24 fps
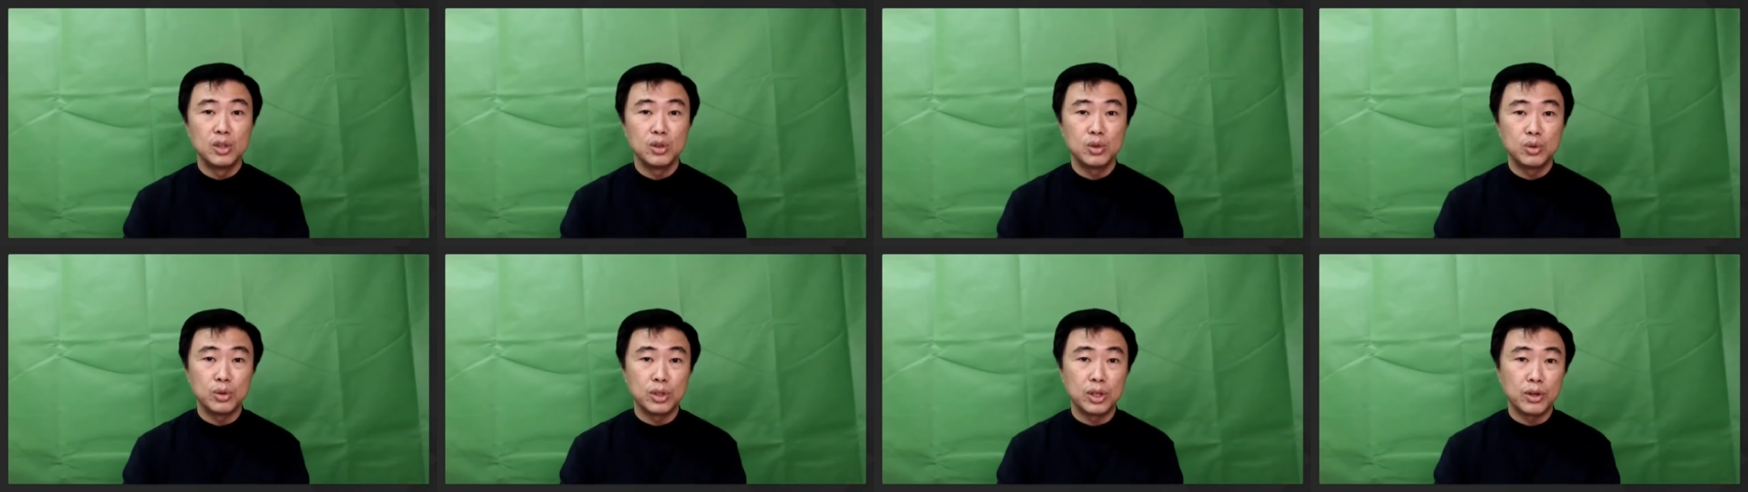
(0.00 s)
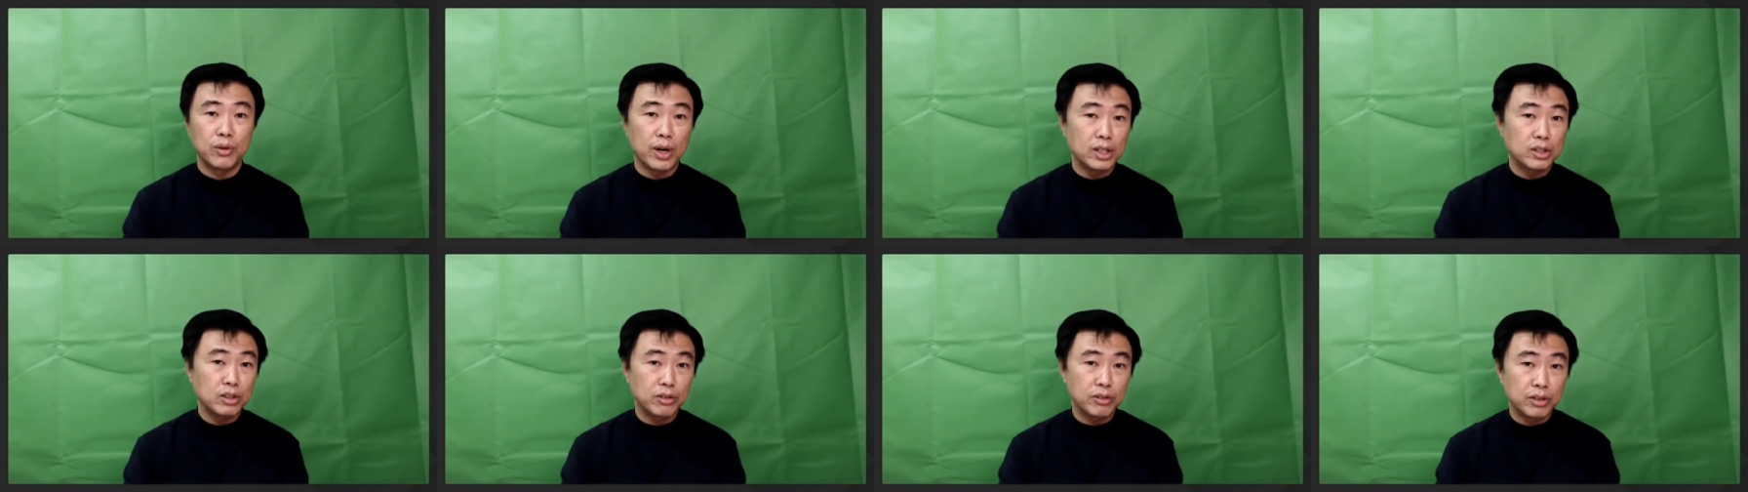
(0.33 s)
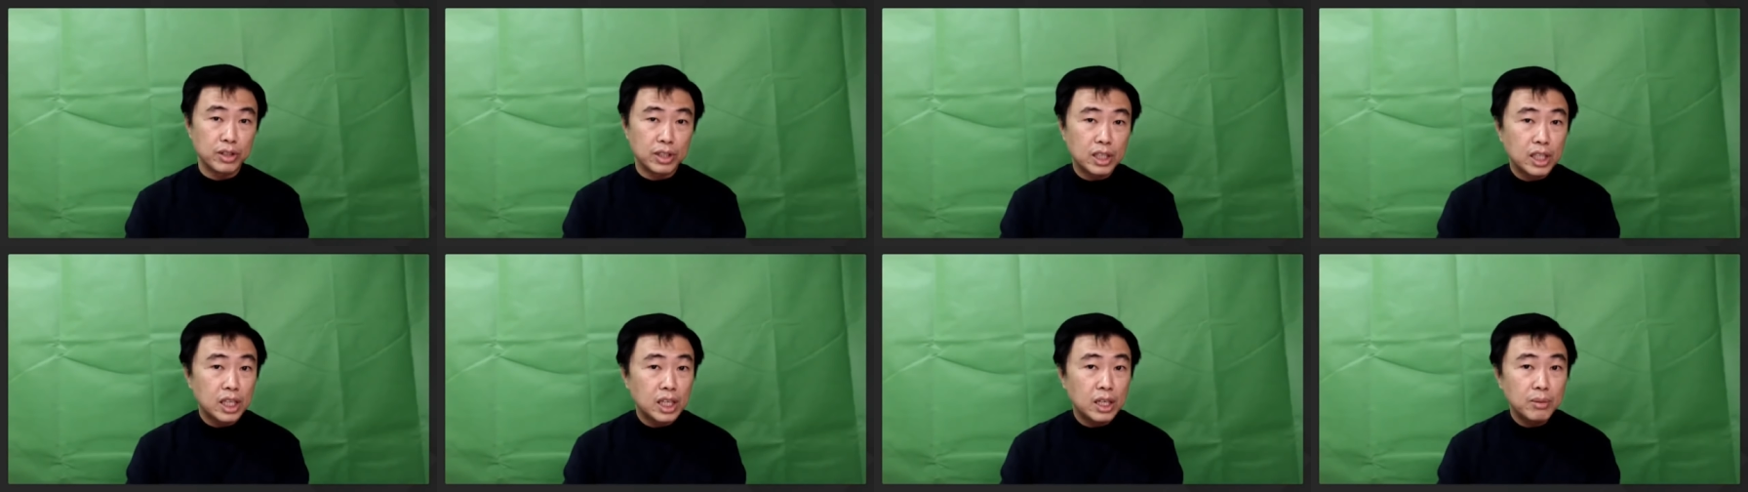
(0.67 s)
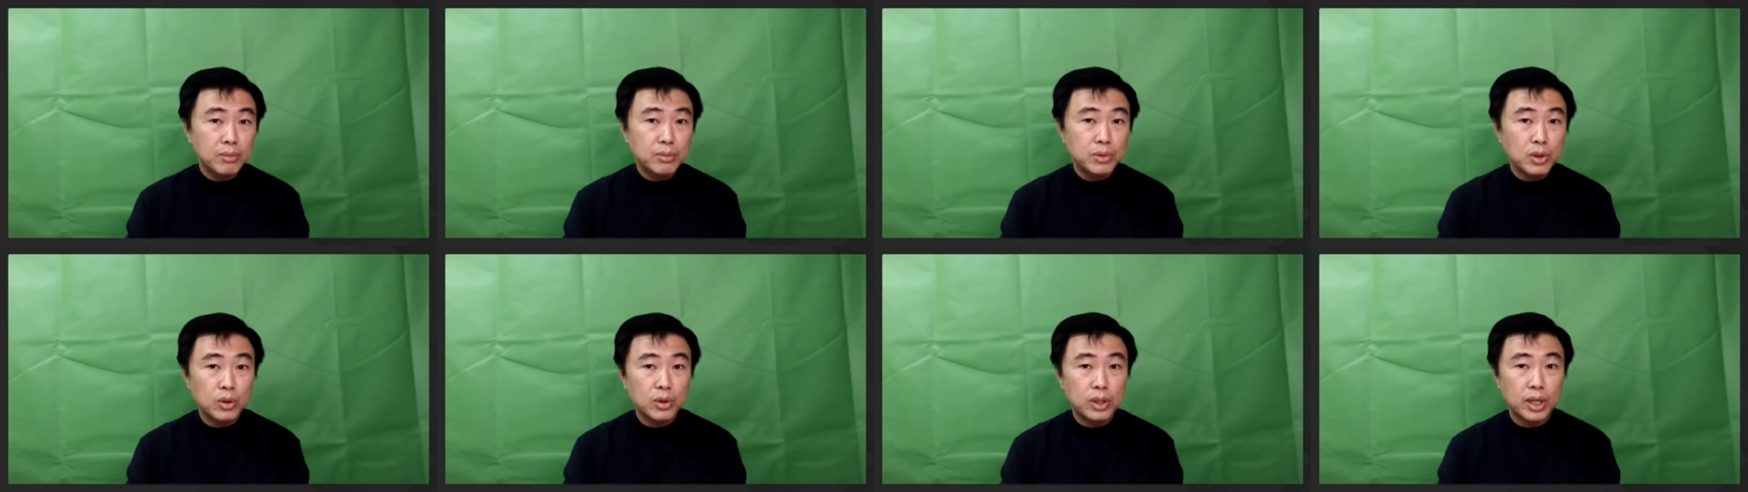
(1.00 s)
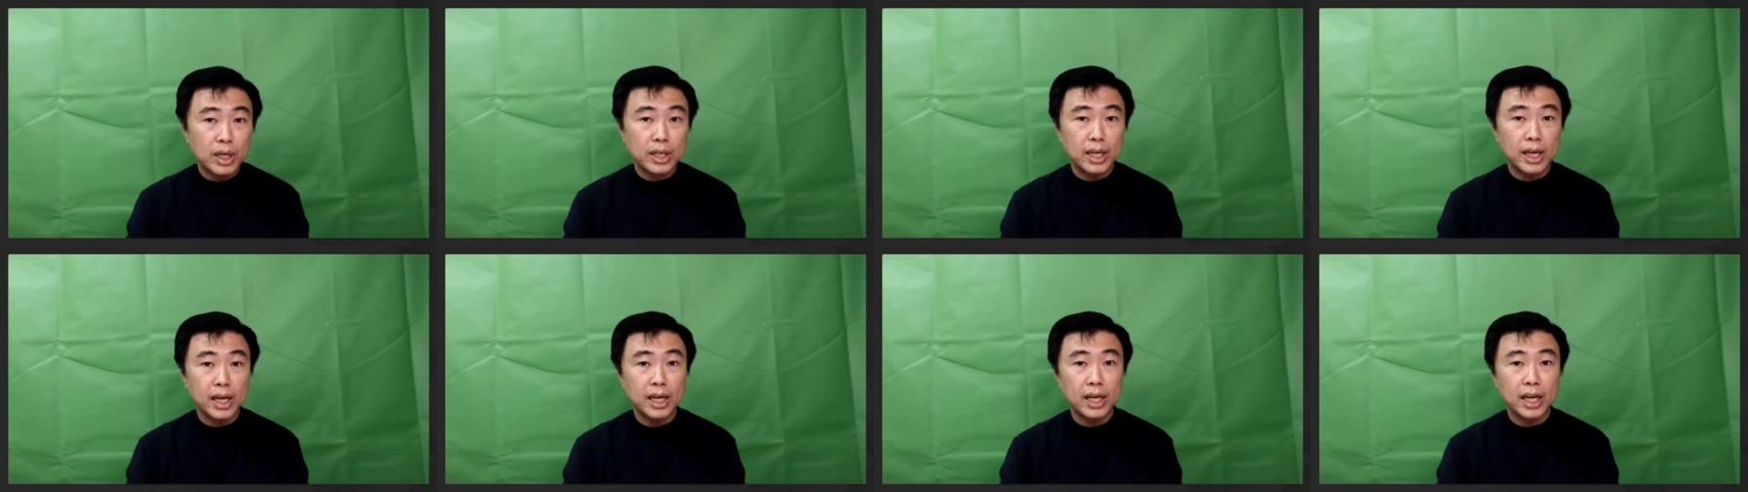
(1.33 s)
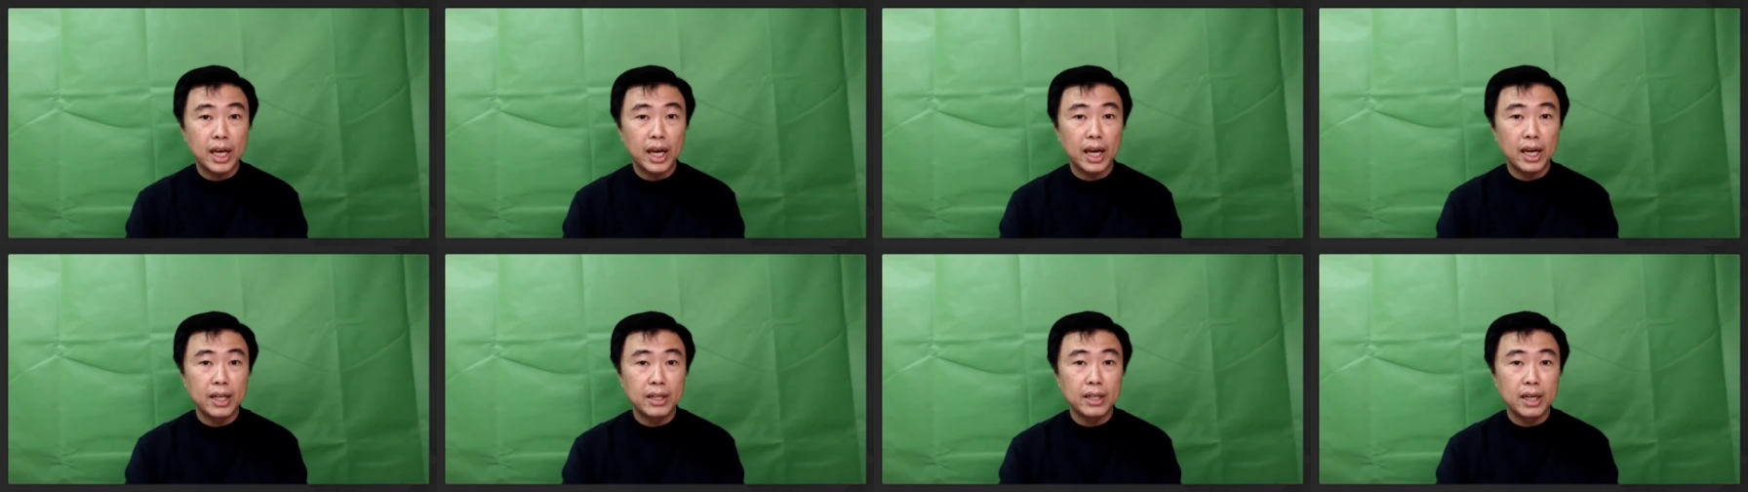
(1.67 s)
to the rest of the team so that they
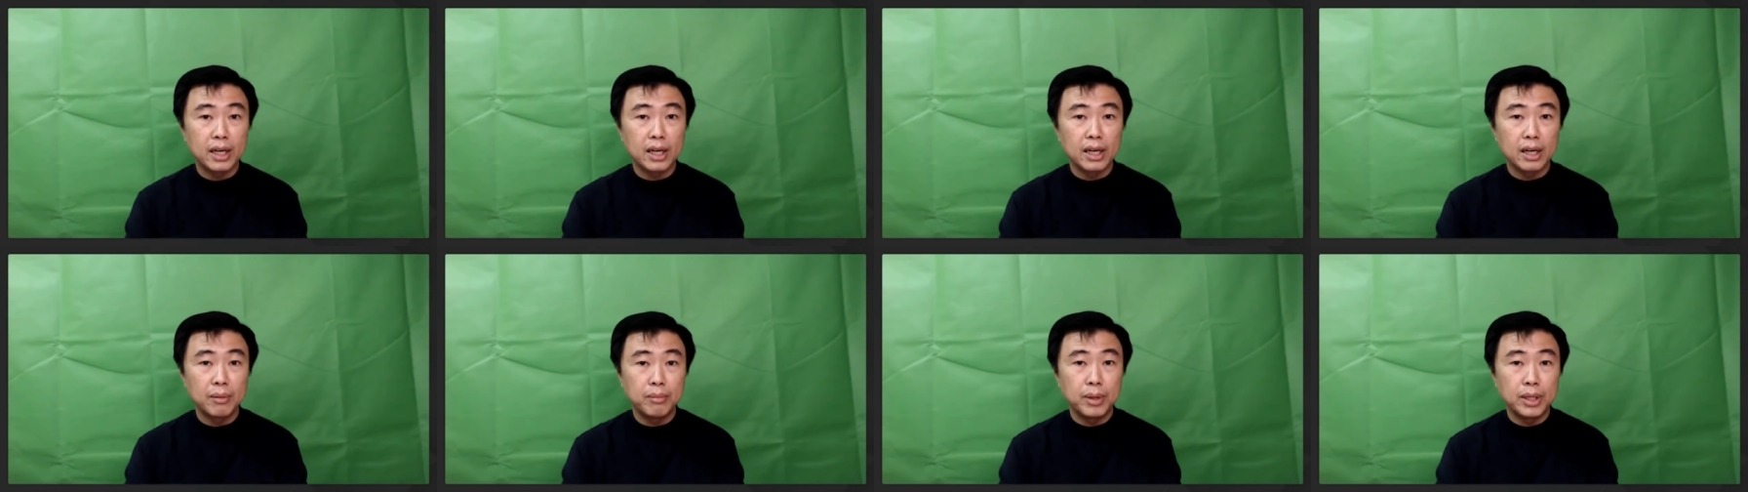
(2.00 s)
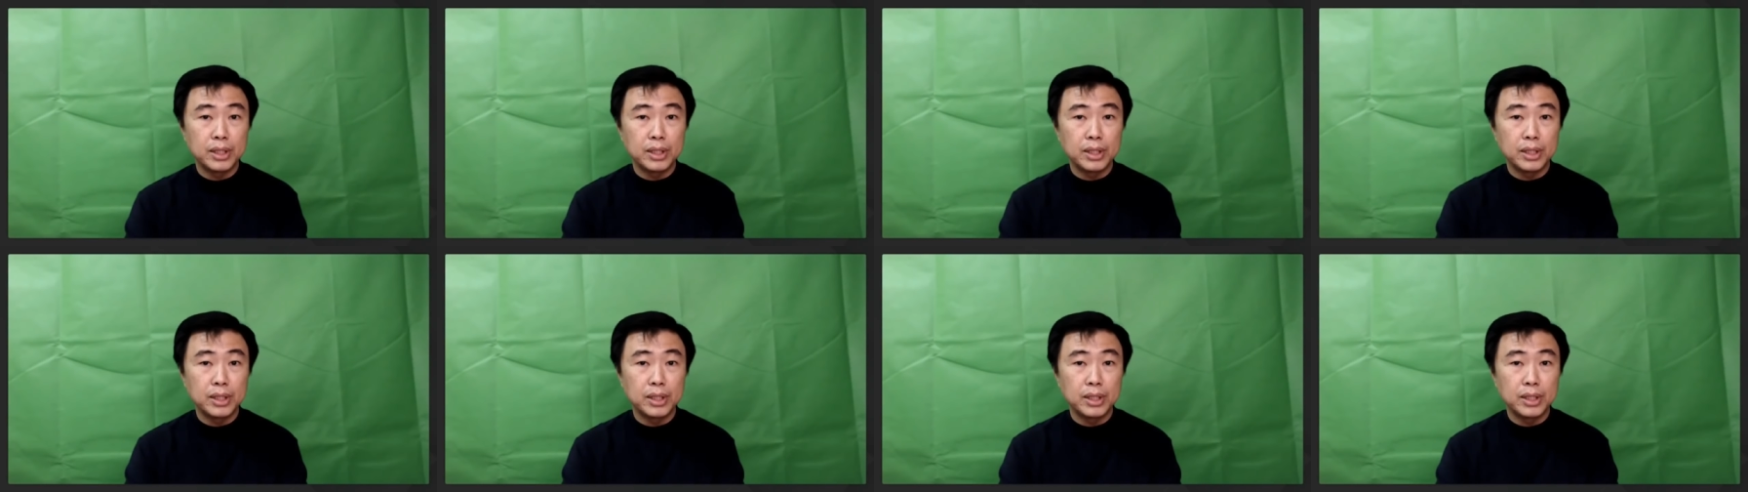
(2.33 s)
can uh,